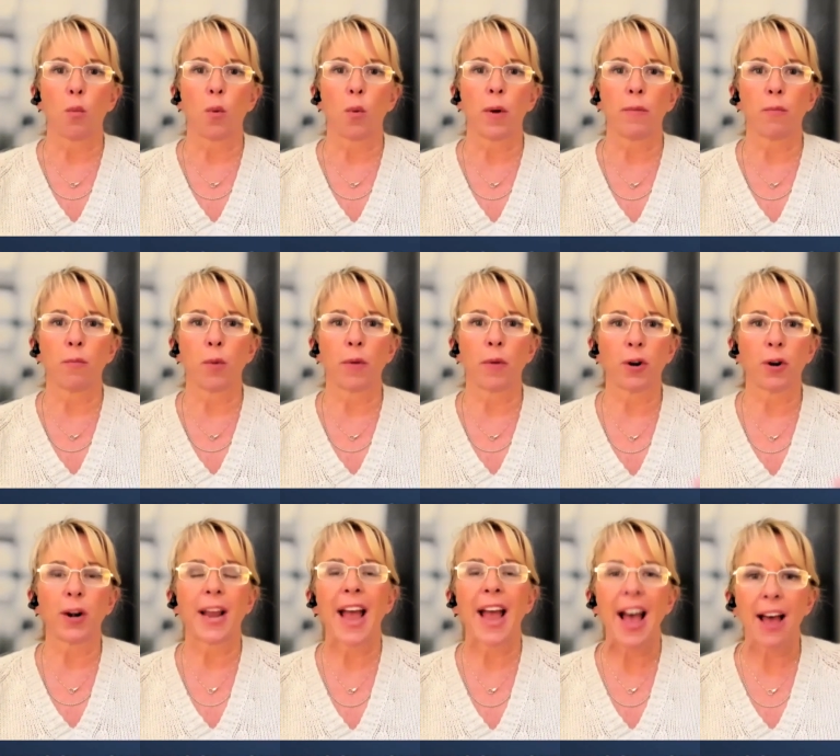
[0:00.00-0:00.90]
we've
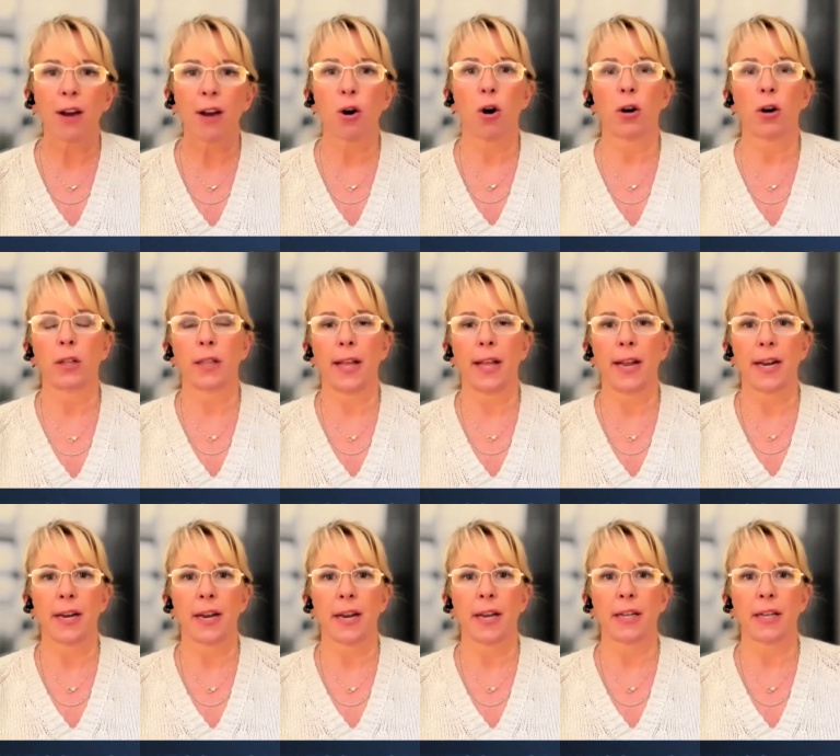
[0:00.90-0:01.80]
already had hard
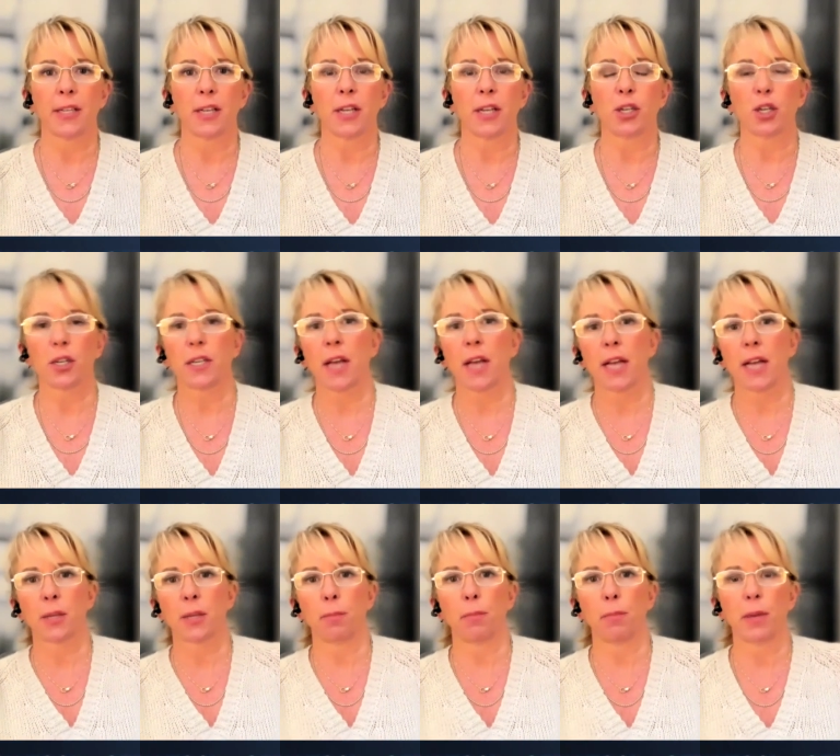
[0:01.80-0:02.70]
landings. It just
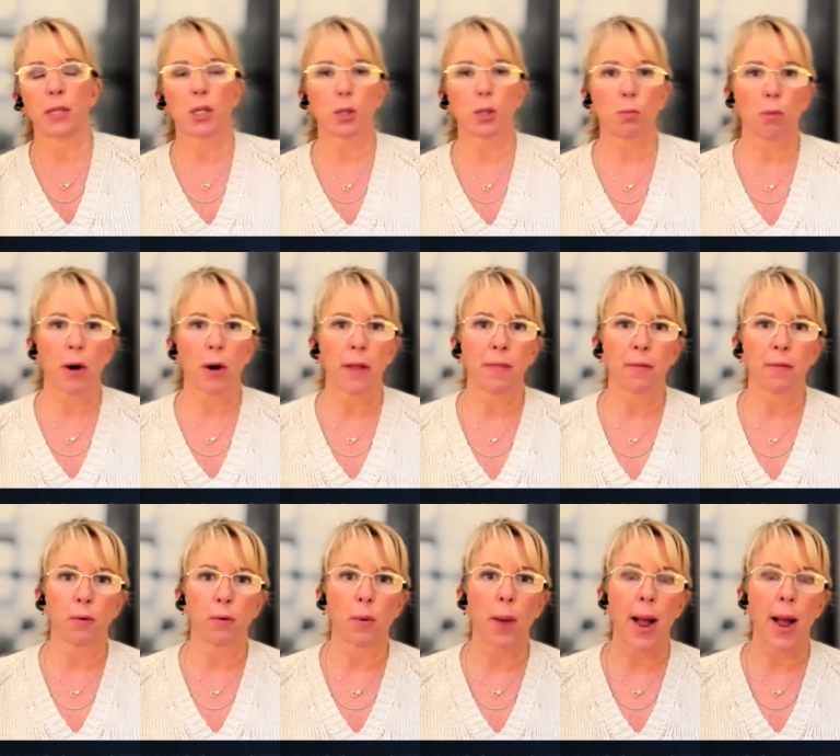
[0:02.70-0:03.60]
hasn't been spread
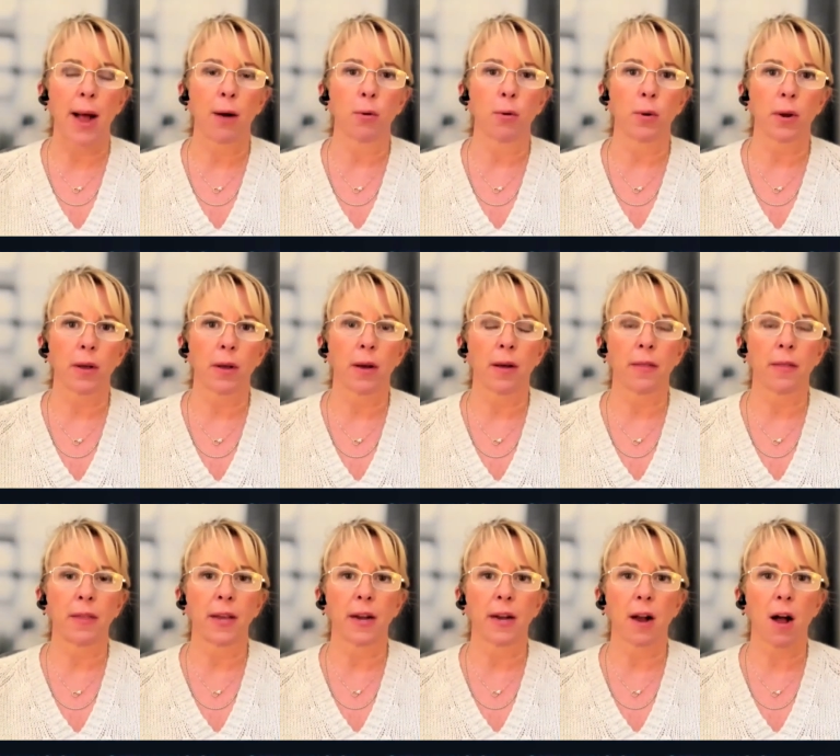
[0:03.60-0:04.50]
throughout
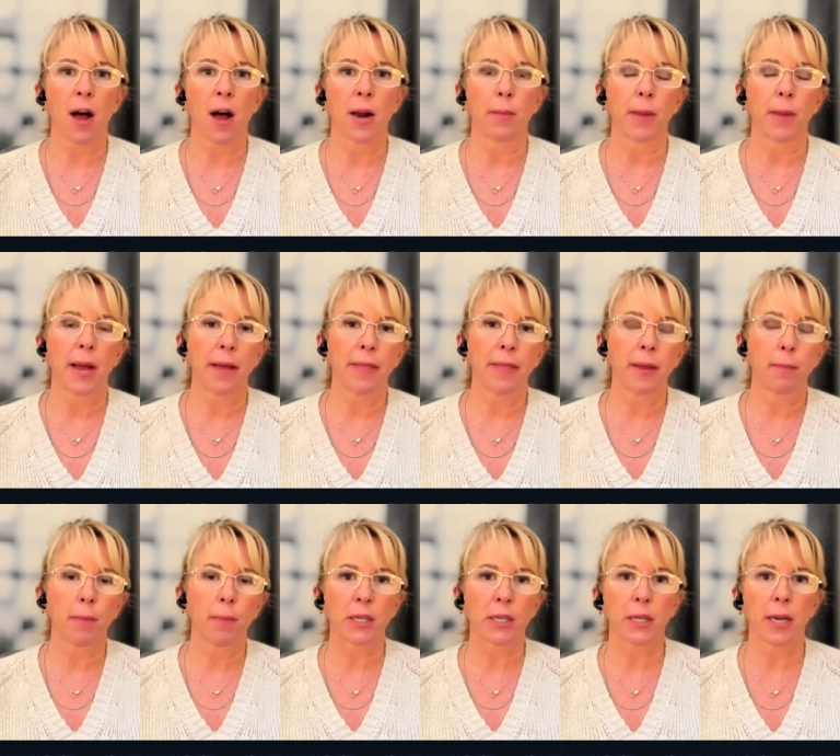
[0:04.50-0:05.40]
the economy. I
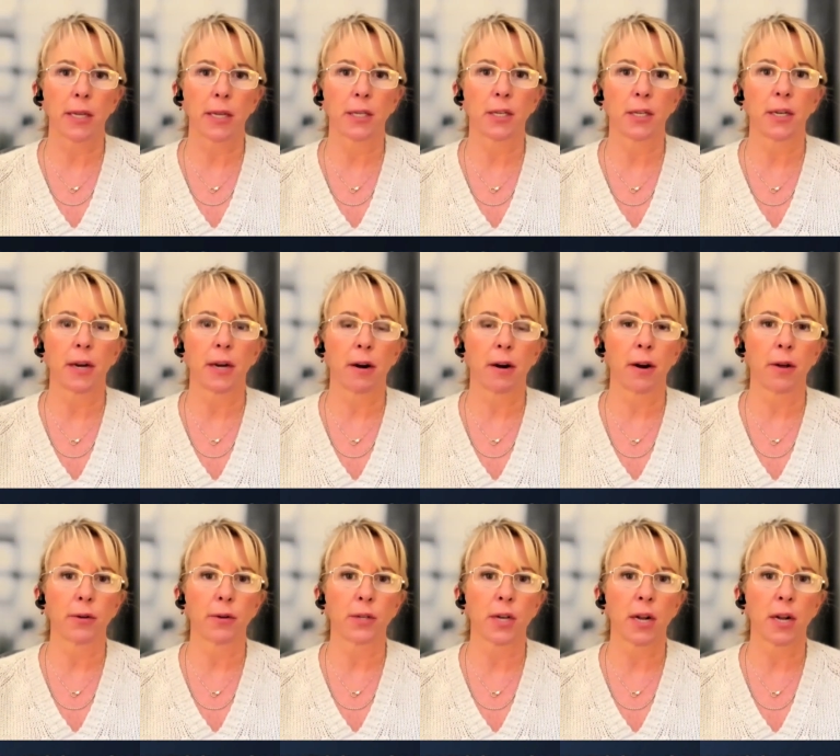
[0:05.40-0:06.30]
think best case
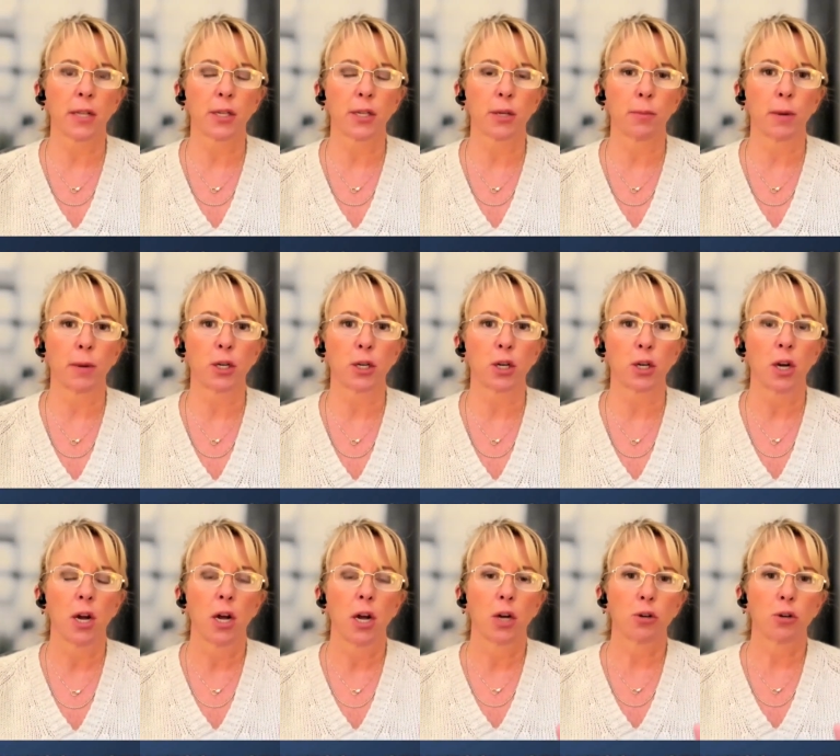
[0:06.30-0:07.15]
scenario is not so much